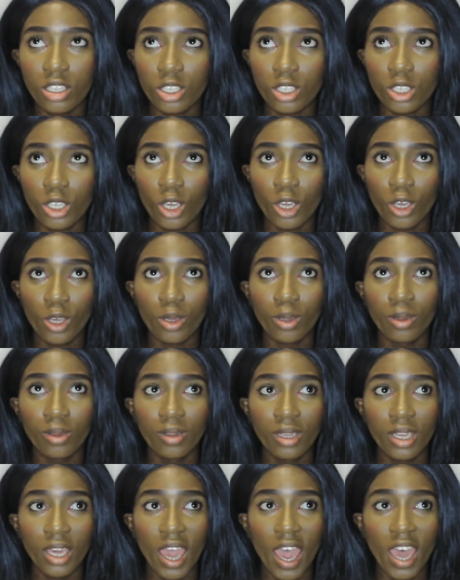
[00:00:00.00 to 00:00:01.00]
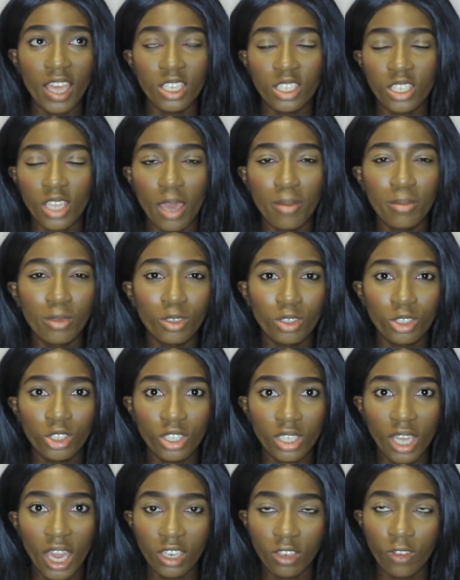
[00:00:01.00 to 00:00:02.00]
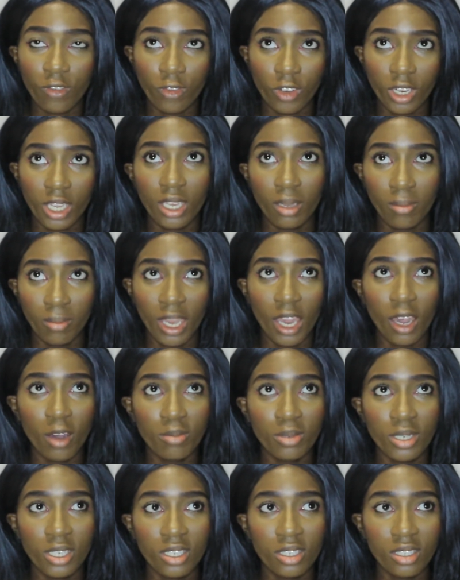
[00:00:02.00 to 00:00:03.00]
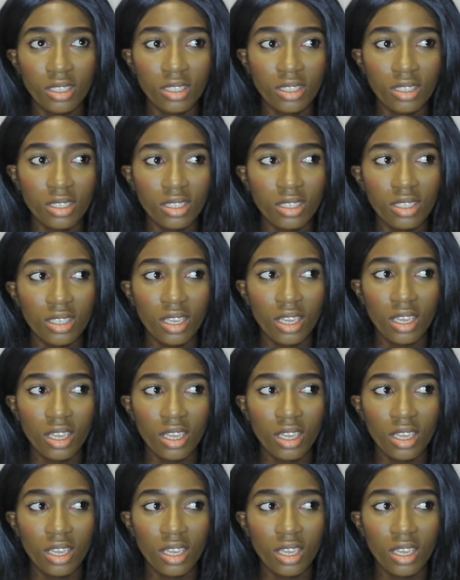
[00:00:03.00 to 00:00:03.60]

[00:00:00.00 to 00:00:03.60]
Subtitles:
So at the time it was just kind of freaking me out because